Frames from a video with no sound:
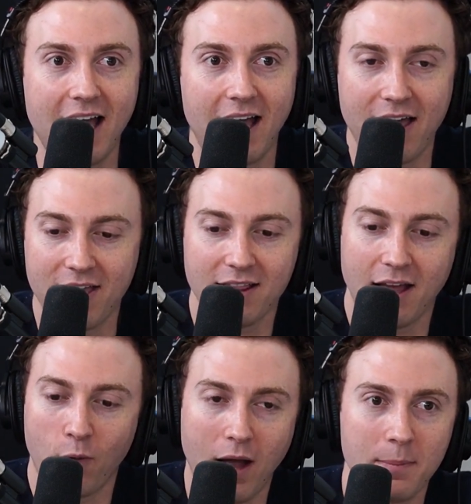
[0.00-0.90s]
yeah, and then
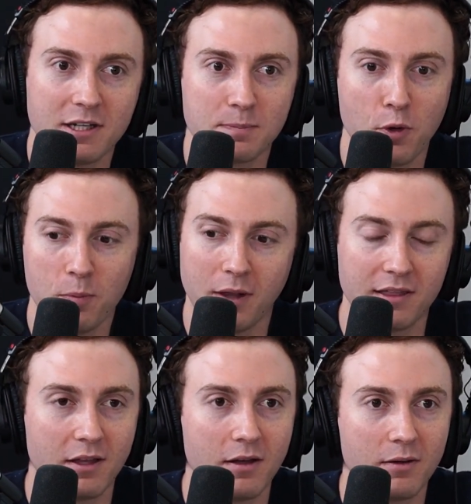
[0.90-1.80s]
like wiping his poop,
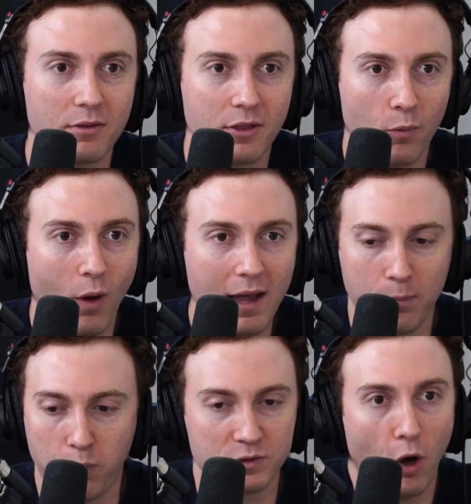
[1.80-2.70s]
like the the
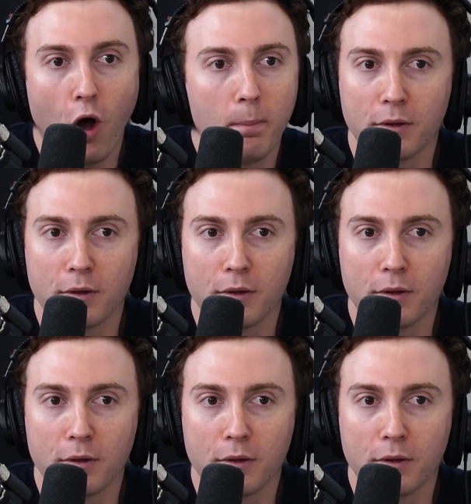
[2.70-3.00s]
wipe was all